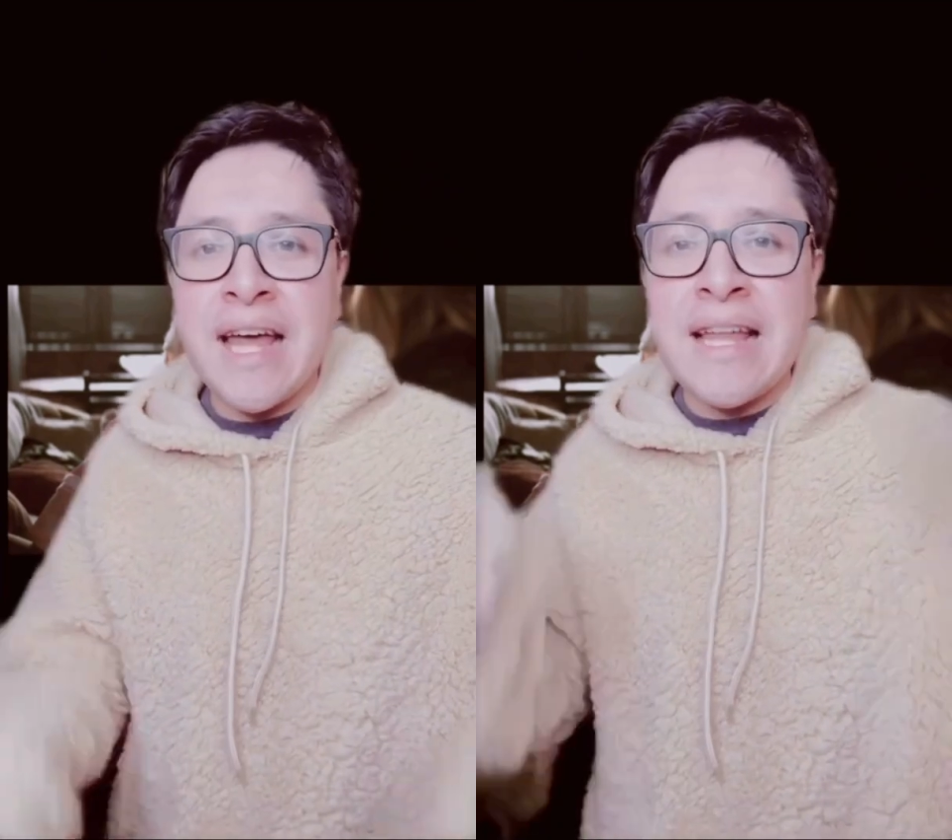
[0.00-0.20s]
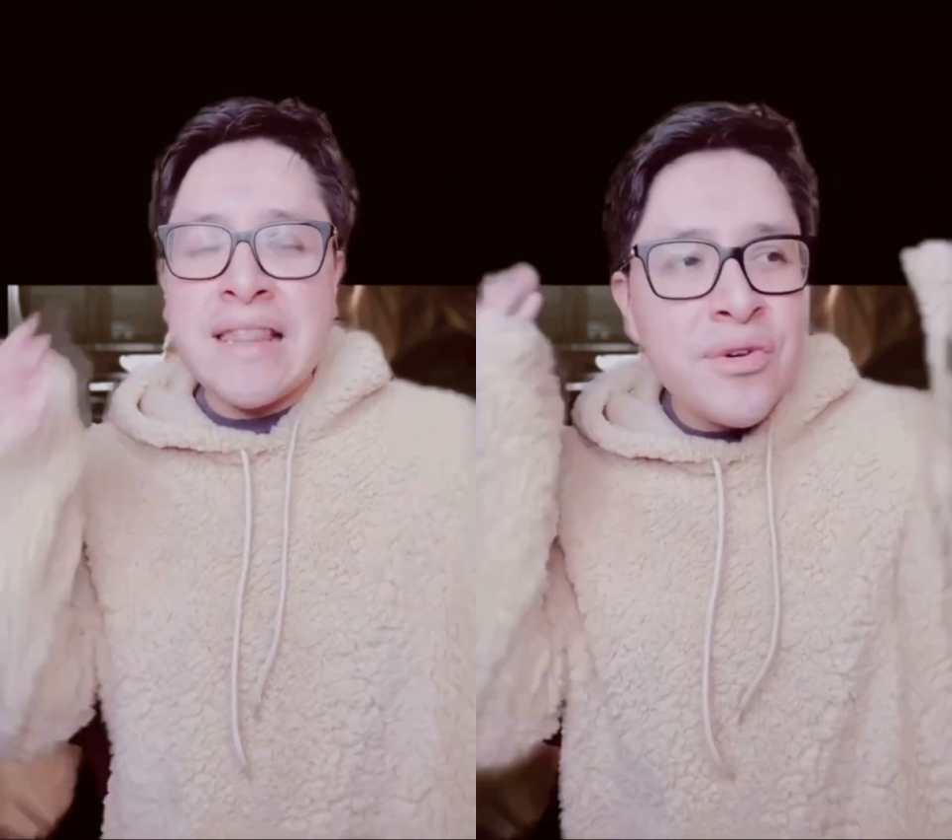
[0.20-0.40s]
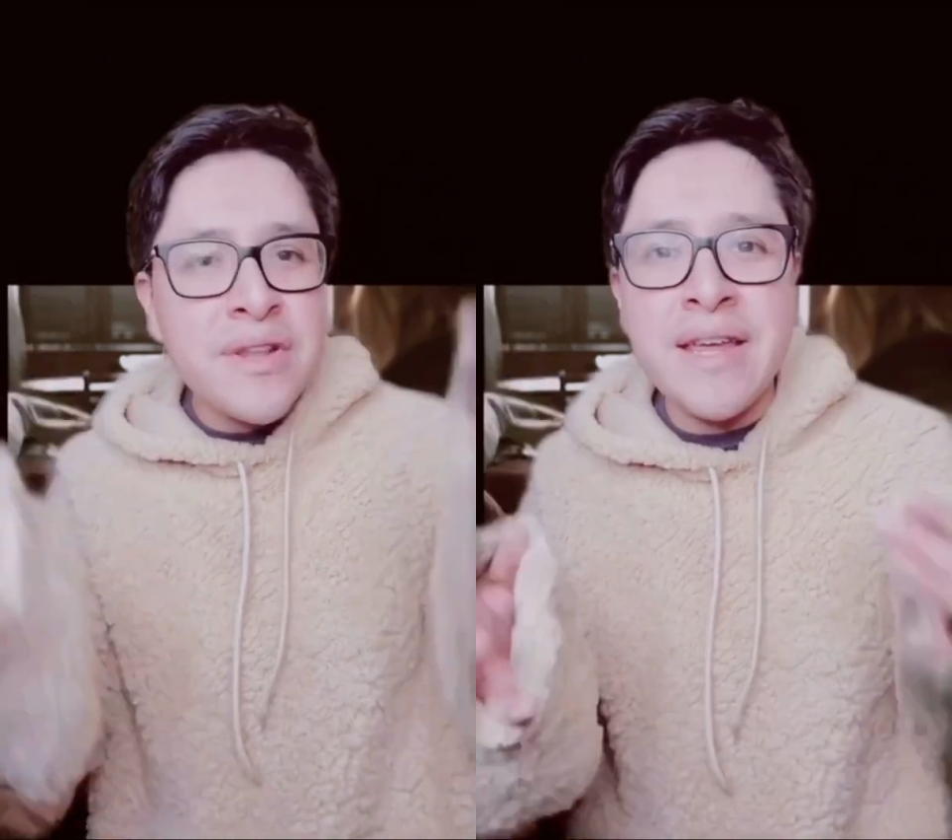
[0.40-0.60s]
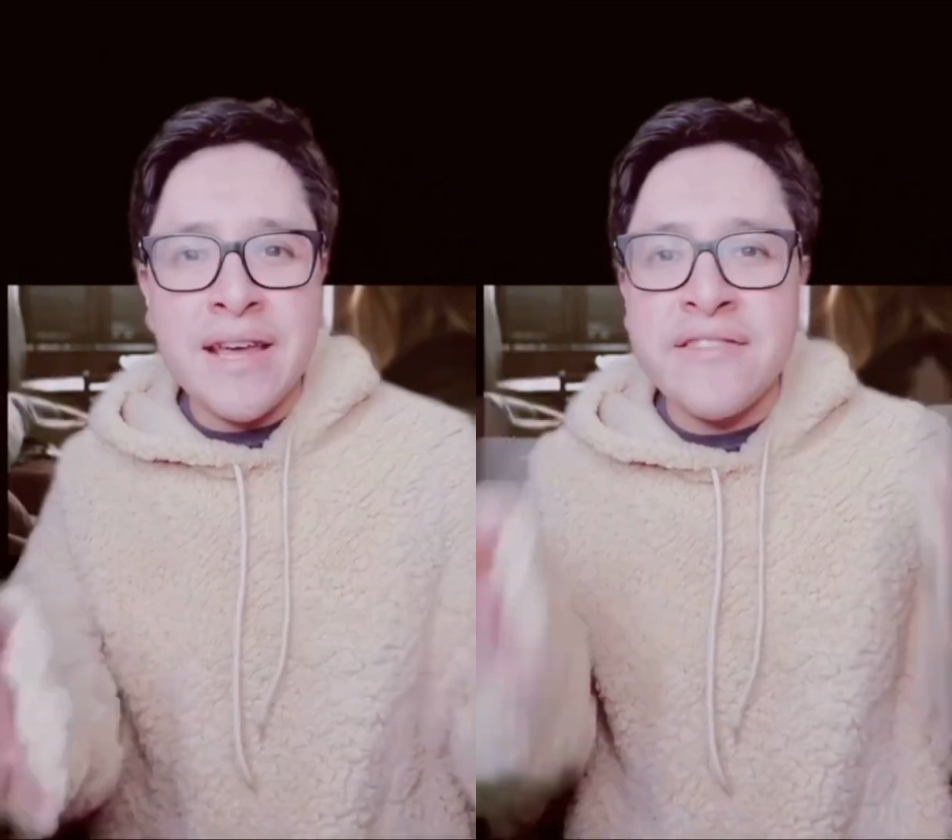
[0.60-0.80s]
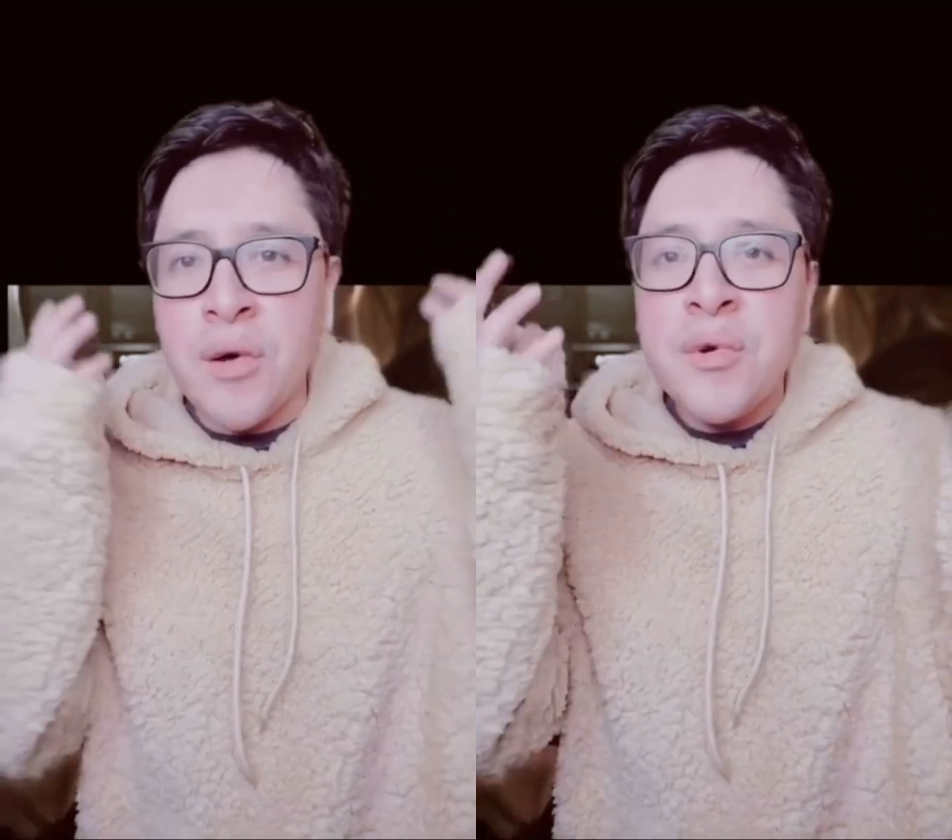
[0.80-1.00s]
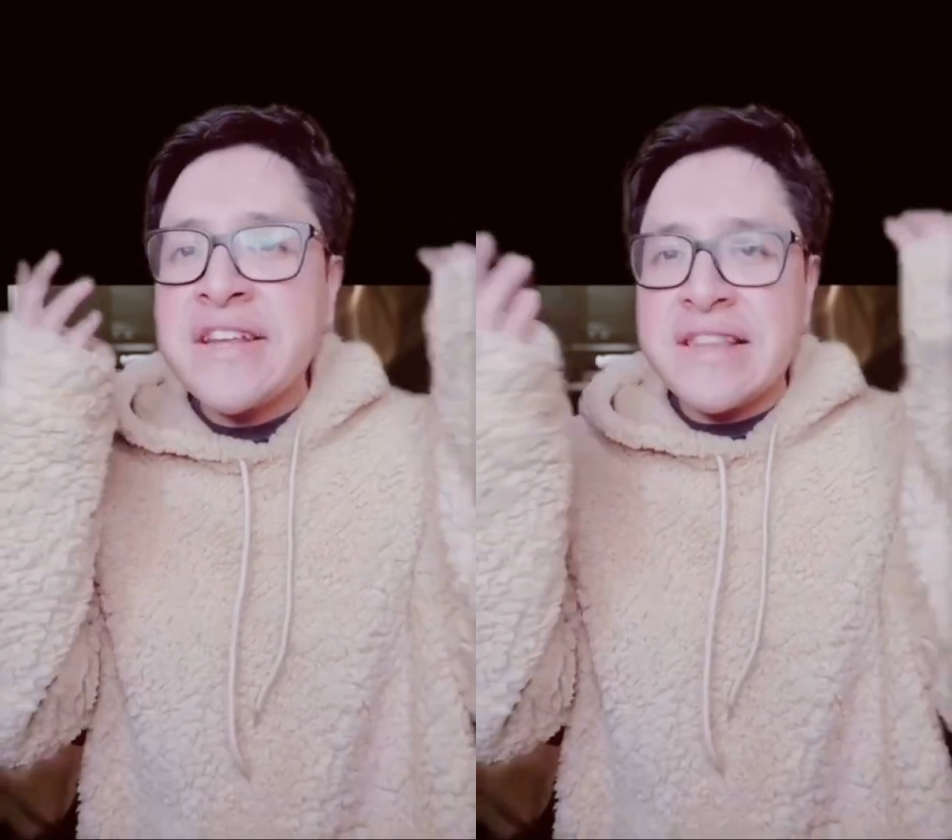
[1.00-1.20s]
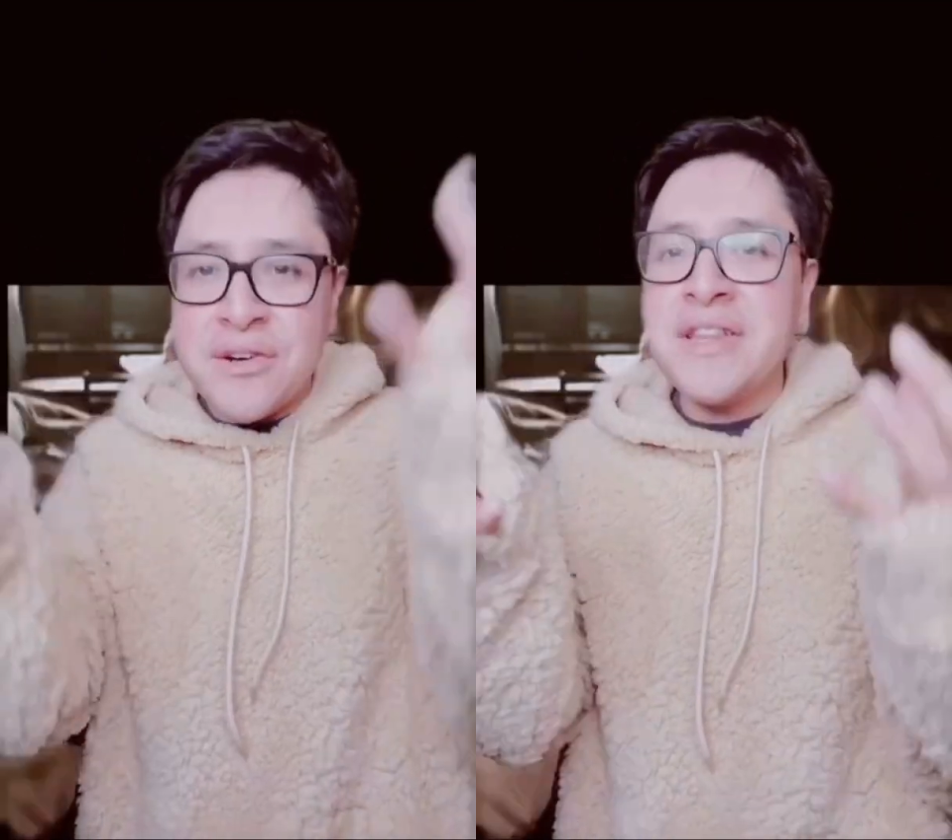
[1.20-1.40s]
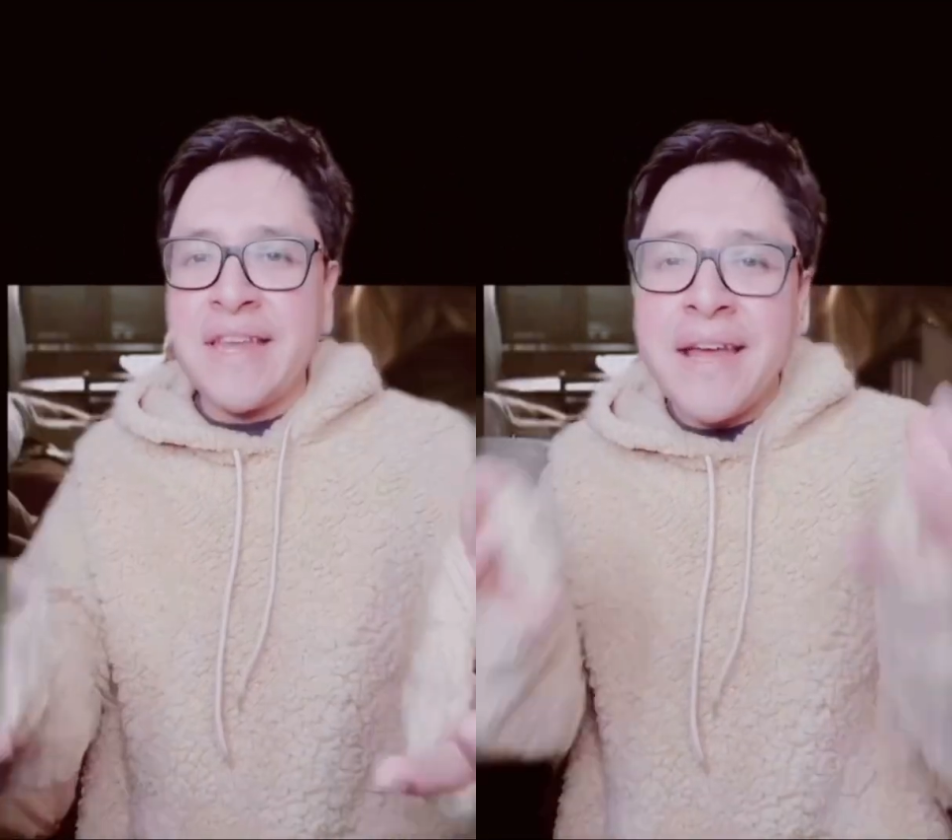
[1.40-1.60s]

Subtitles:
That literally, it's almost like literally the